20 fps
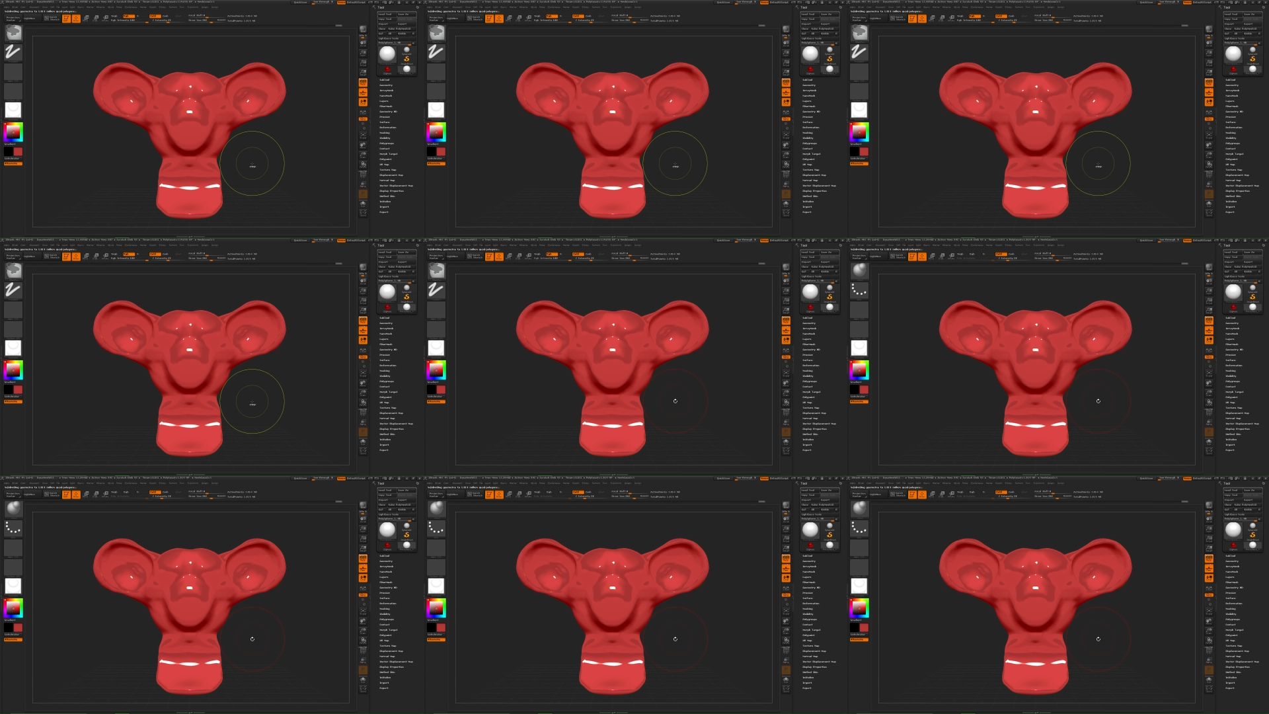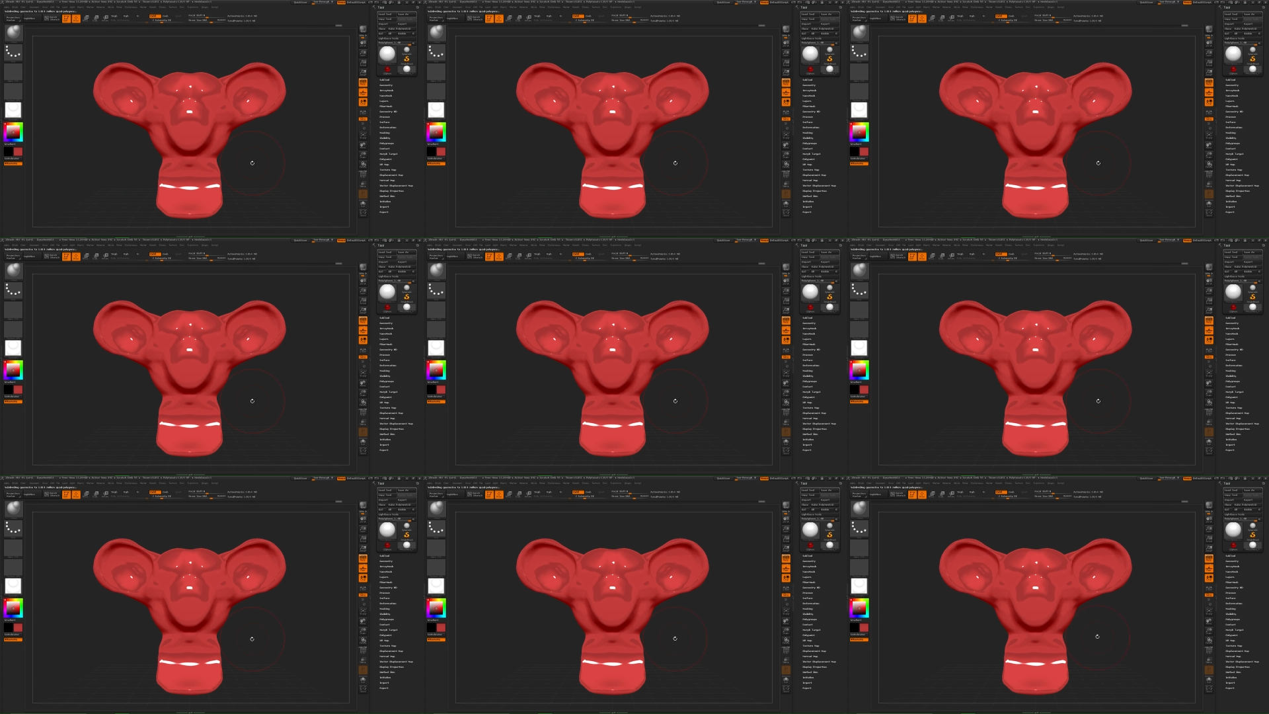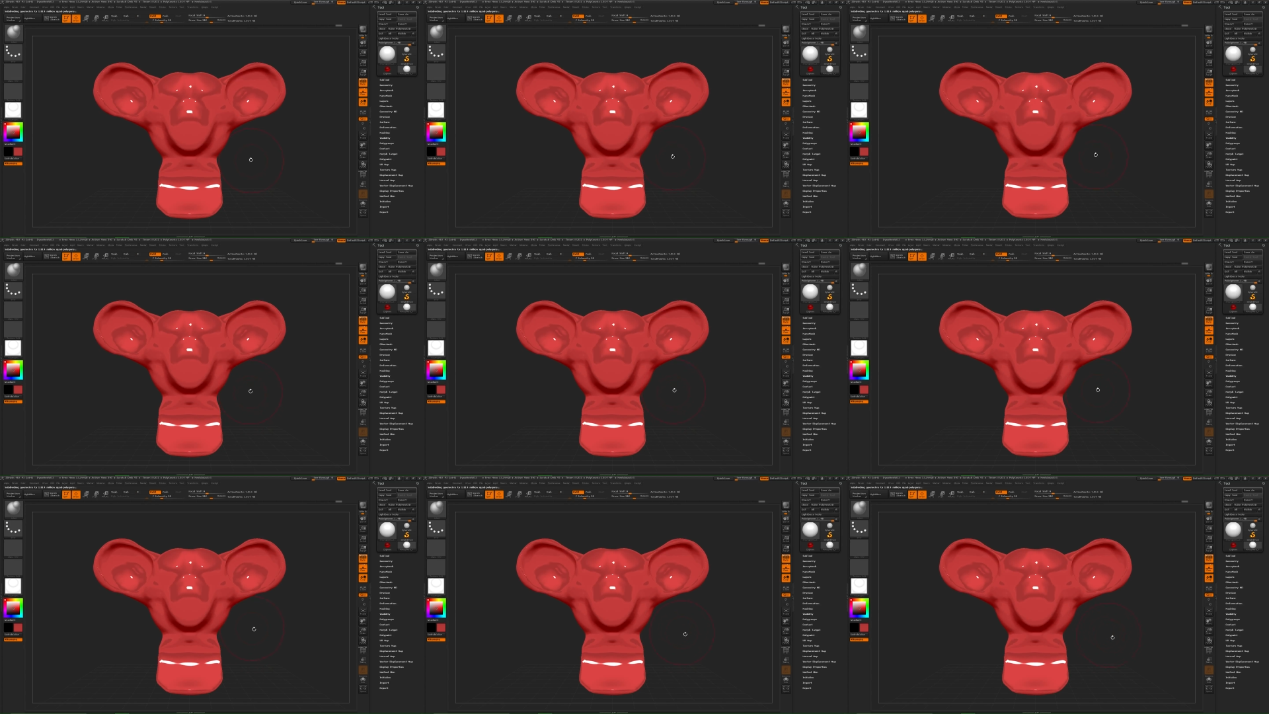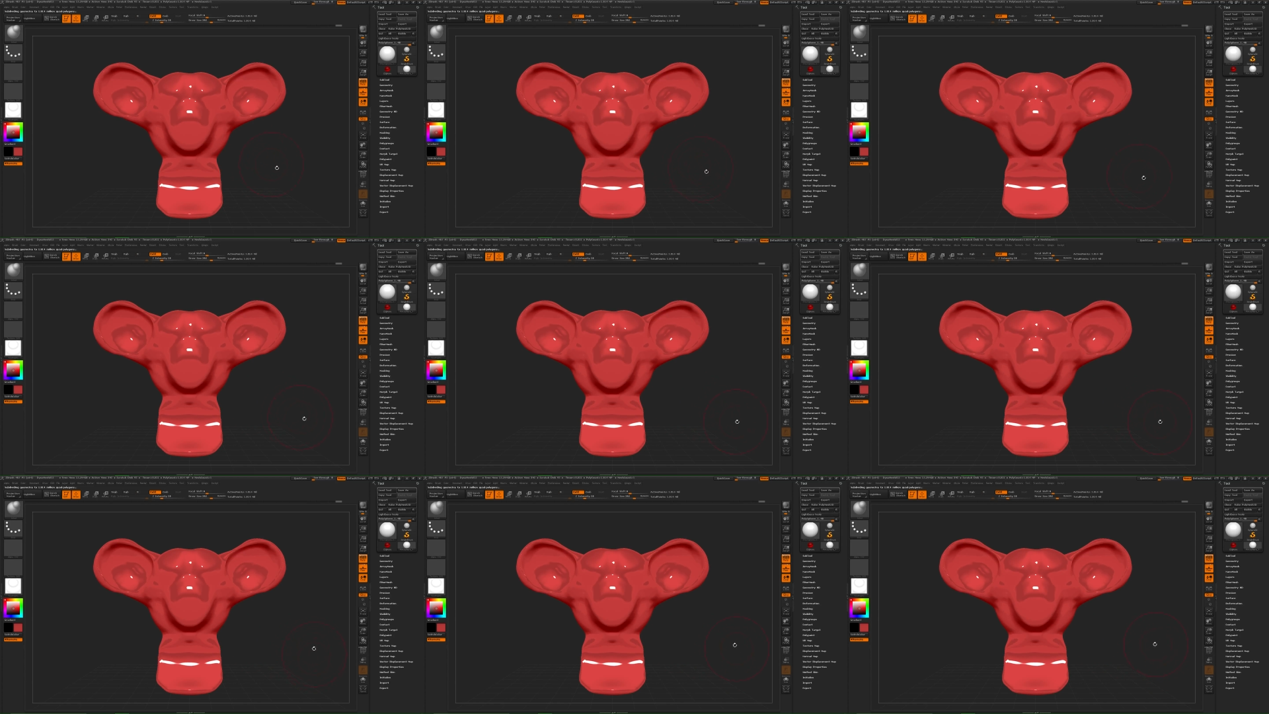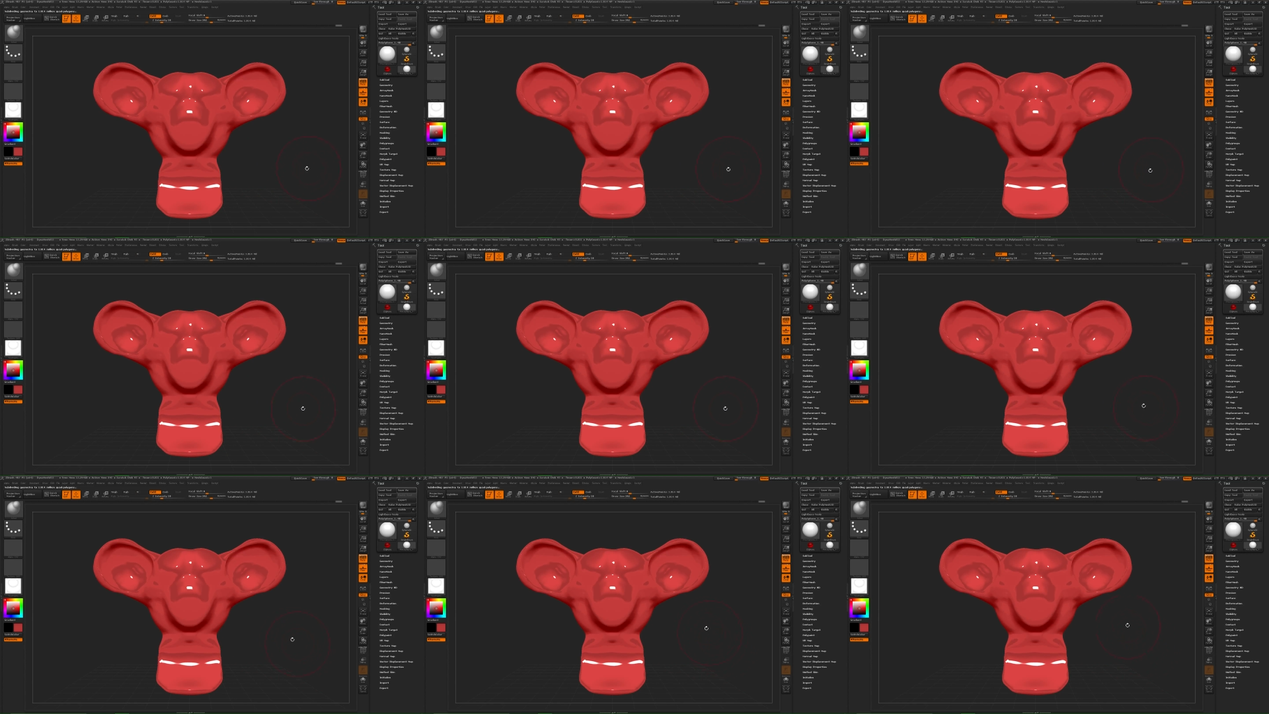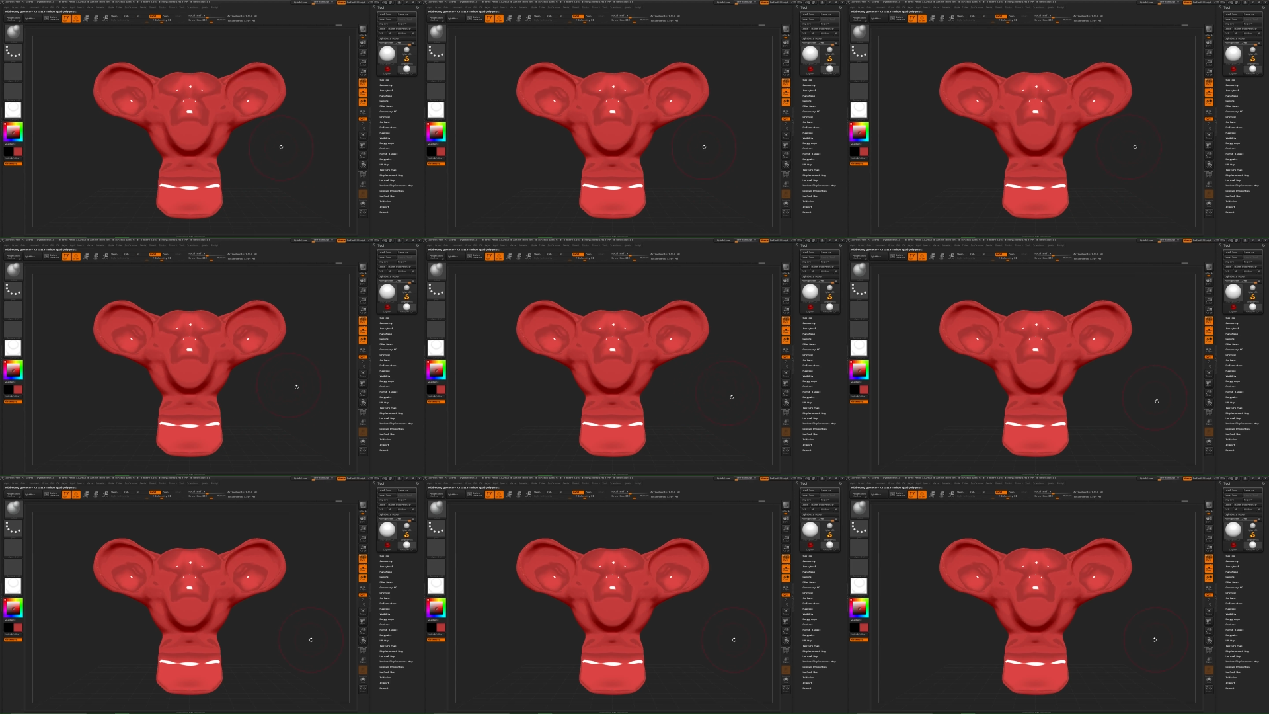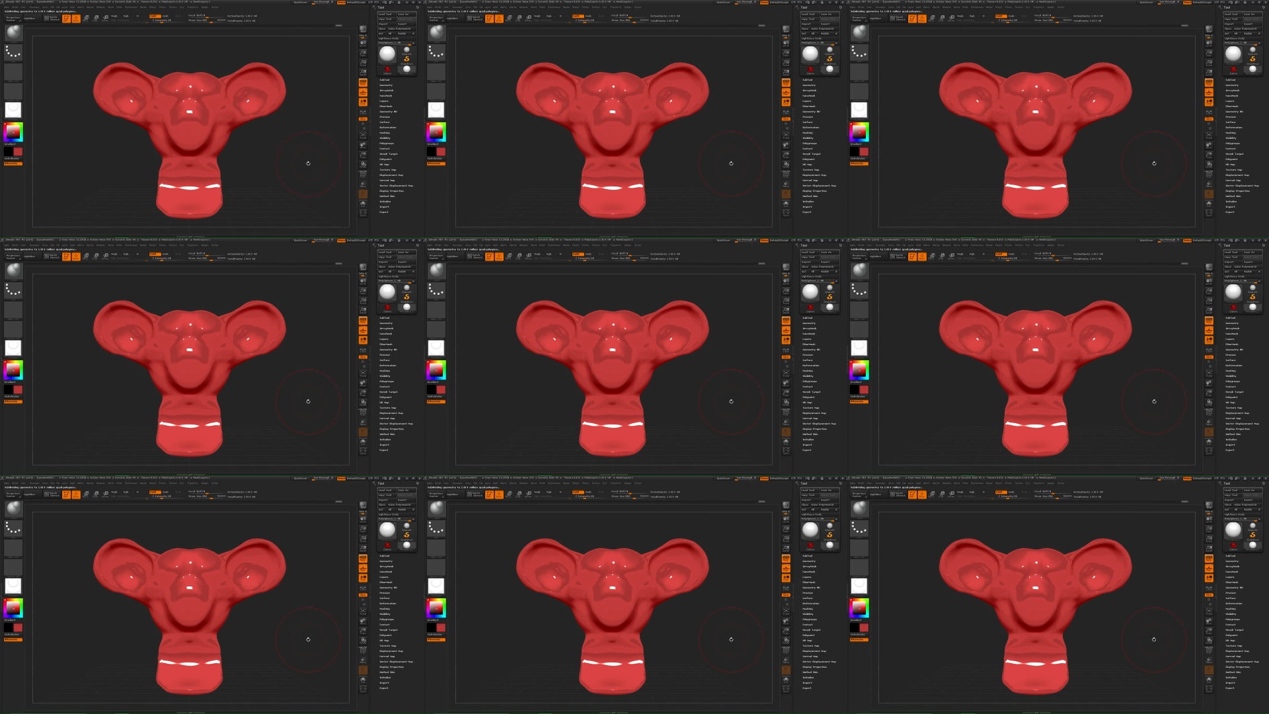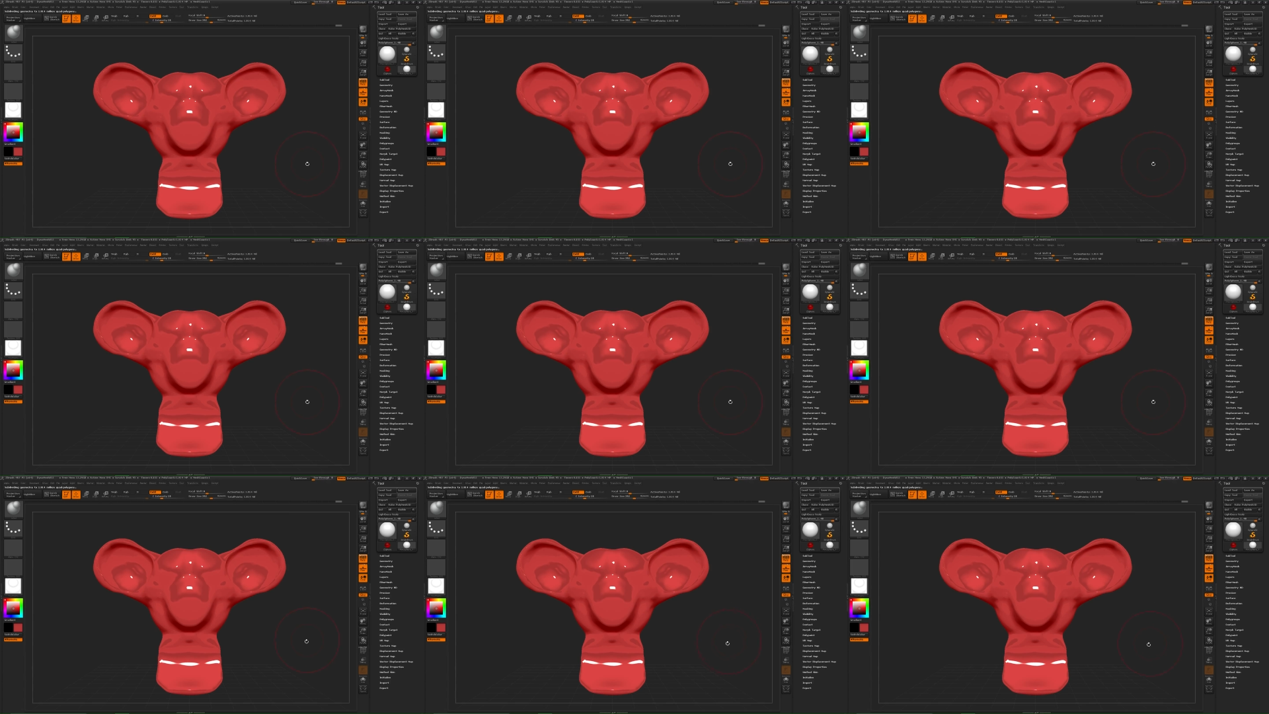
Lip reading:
(no speaker visible)